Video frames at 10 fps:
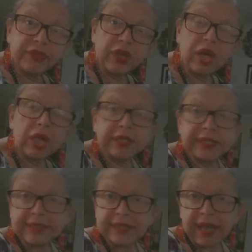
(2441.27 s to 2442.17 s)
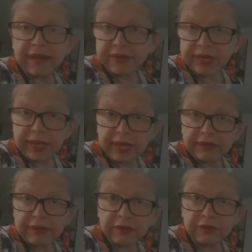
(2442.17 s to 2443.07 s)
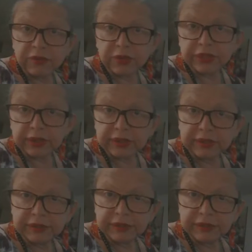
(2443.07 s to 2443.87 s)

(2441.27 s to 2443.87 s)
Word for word: colonies in Africa unfortunately.